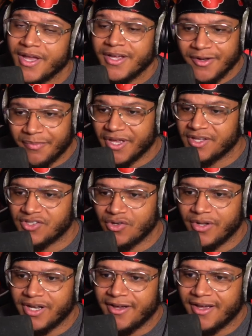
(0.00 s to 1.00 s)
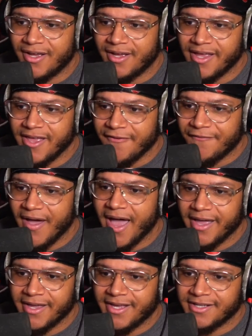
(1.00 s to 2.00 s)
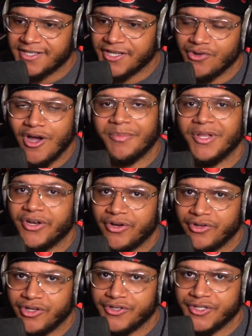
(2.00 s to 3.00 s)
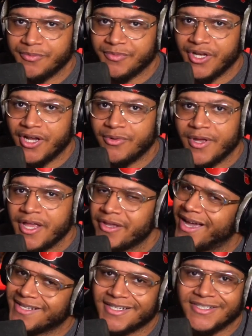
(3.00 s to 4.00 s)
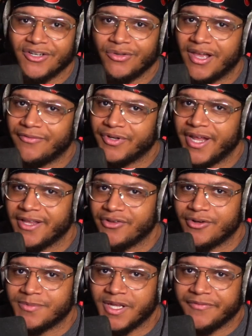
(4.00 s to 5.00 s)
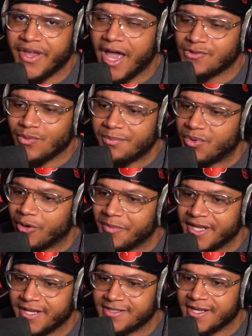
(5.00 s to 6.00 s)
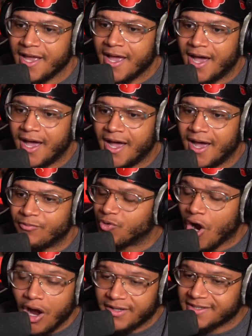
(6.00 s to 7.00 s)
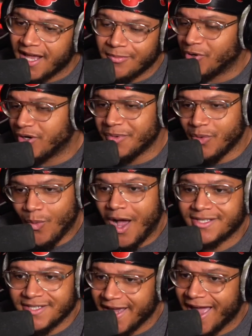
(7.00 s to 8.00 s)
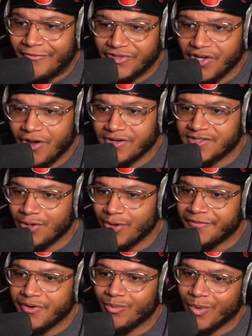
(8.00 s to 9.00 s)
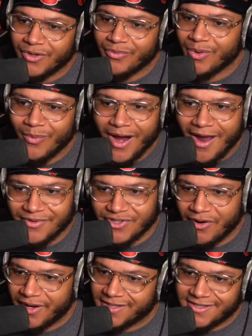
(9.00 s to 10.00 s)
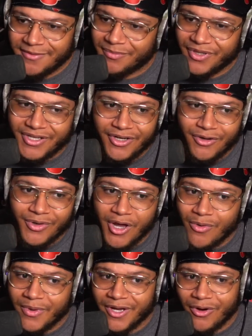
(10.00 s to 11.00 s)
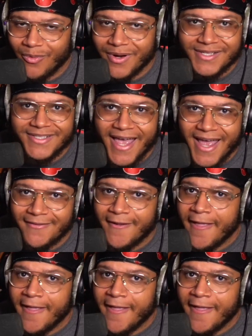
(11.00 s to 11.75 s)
depends on if I continue uploading on YouTube. You know, you guys got to show love on that. You know what I'm saying? If you guys want more, because regardless, I'm going to be watching Avatar. So if you're wondering where Avatar ends up, you know, going or where it's at,